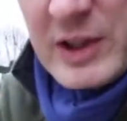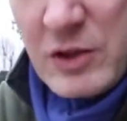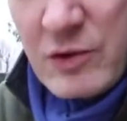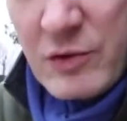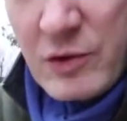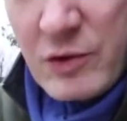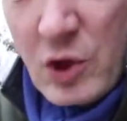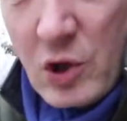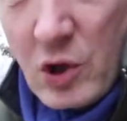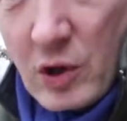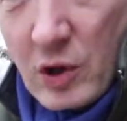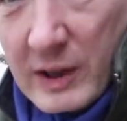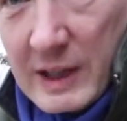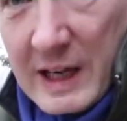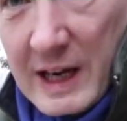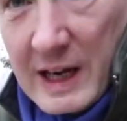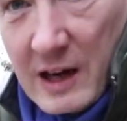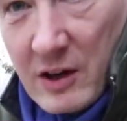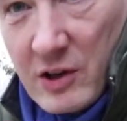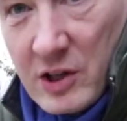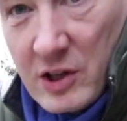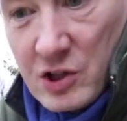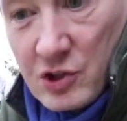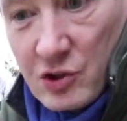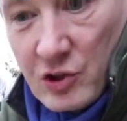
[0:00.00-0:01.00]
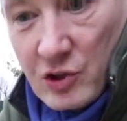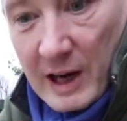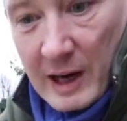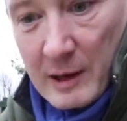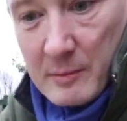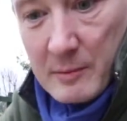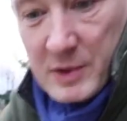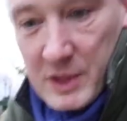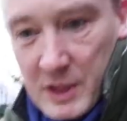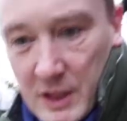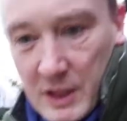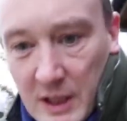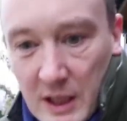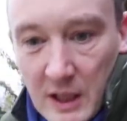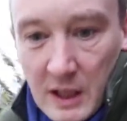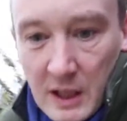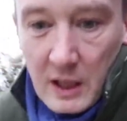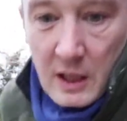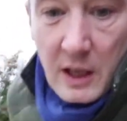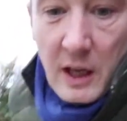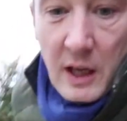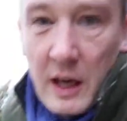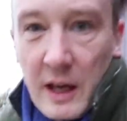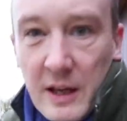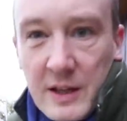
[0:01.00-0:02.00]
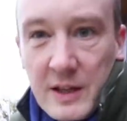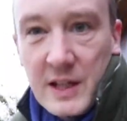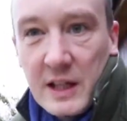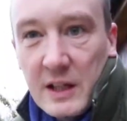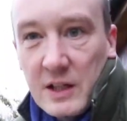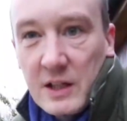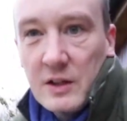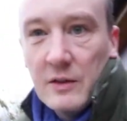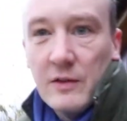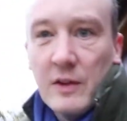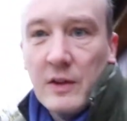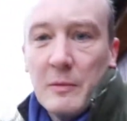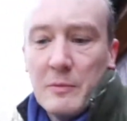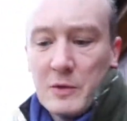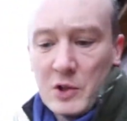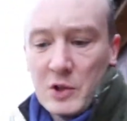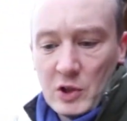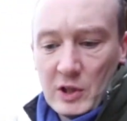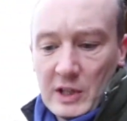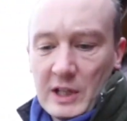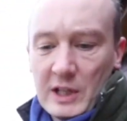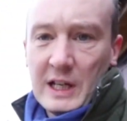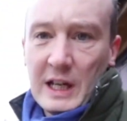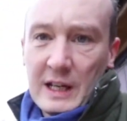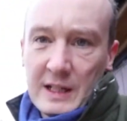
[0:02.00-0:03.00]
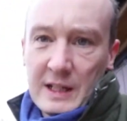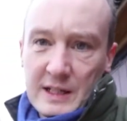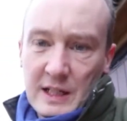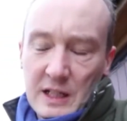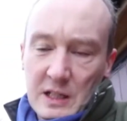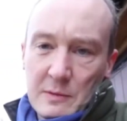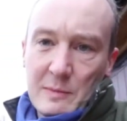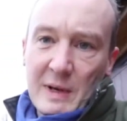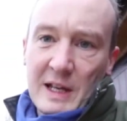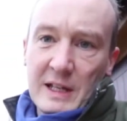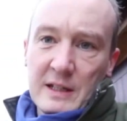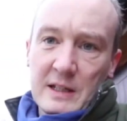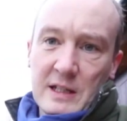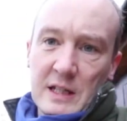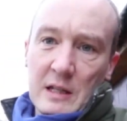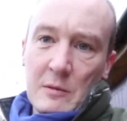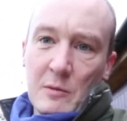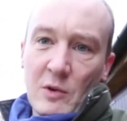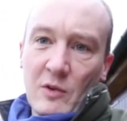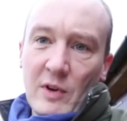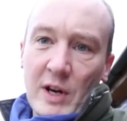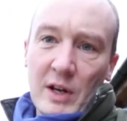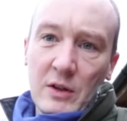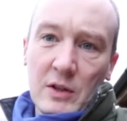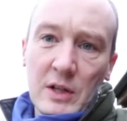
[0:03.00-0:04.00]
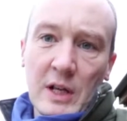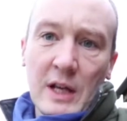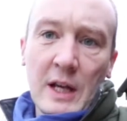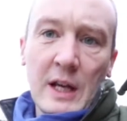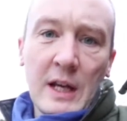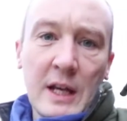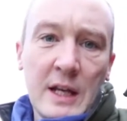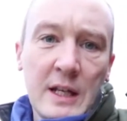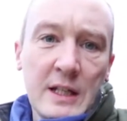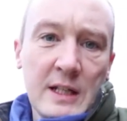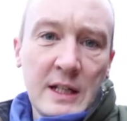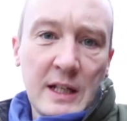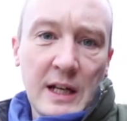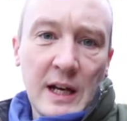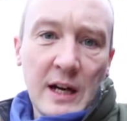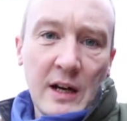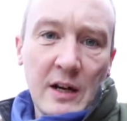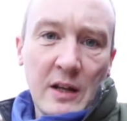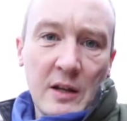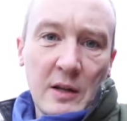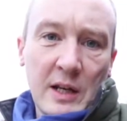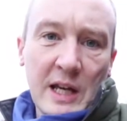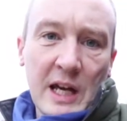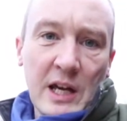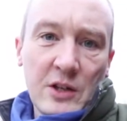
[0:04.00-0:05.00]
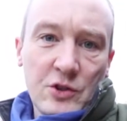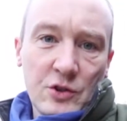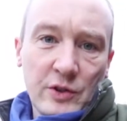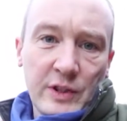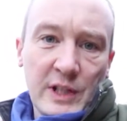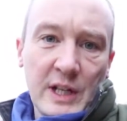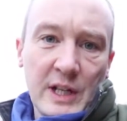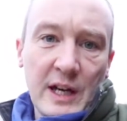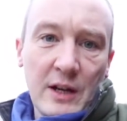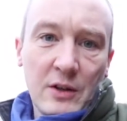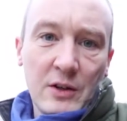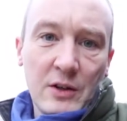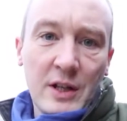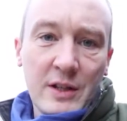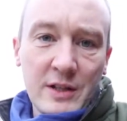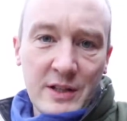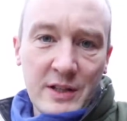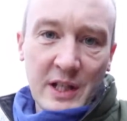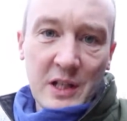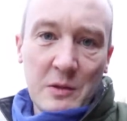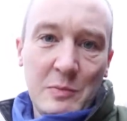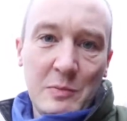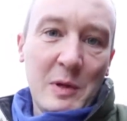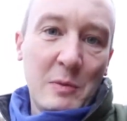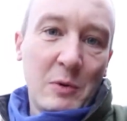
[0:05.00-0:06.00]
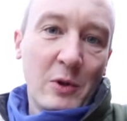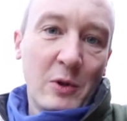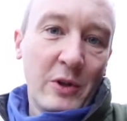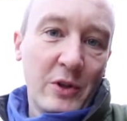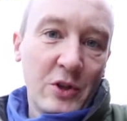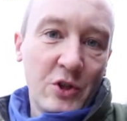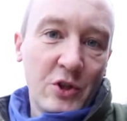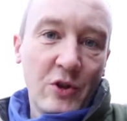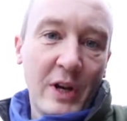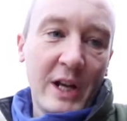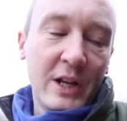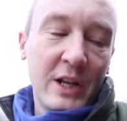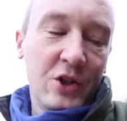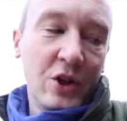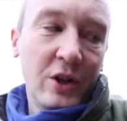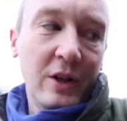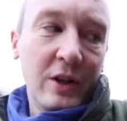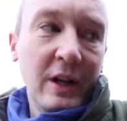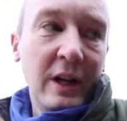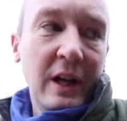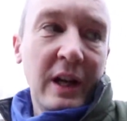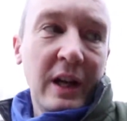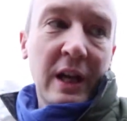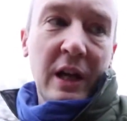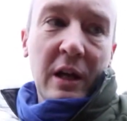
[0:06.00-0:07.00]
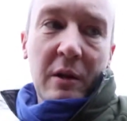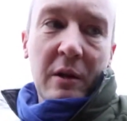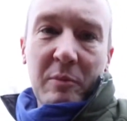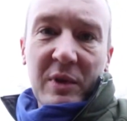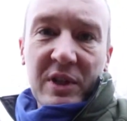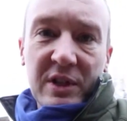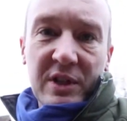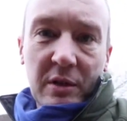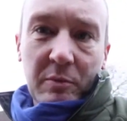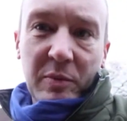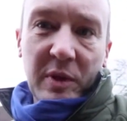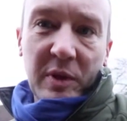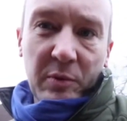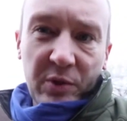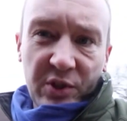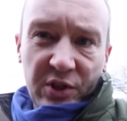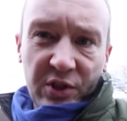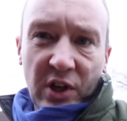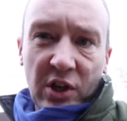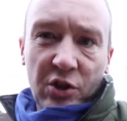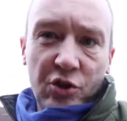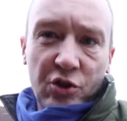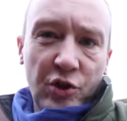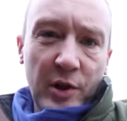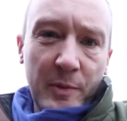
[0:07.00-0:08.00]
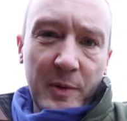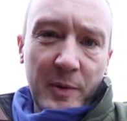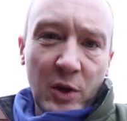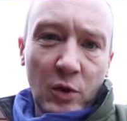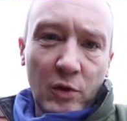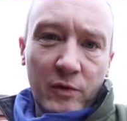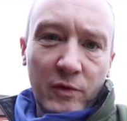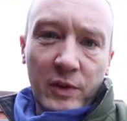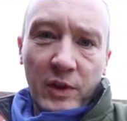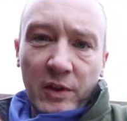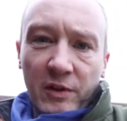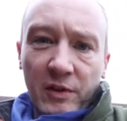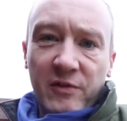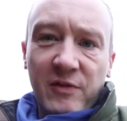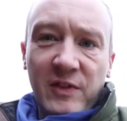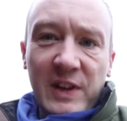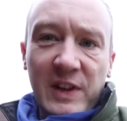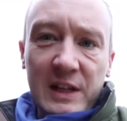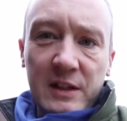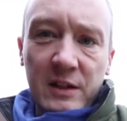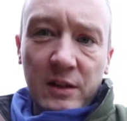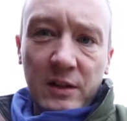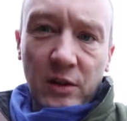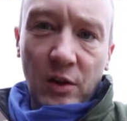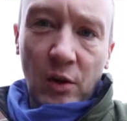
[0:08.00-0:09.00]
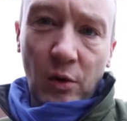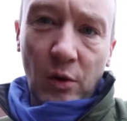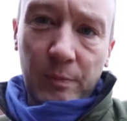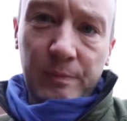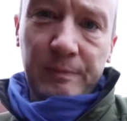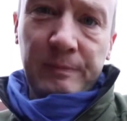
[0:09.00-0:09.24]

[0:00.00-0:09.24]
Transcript: you've got carry straps, 6 of them, so you can get a 6-man team around to carry the casualty out. 6 people on a stretcher means that people start tripping over their feet though.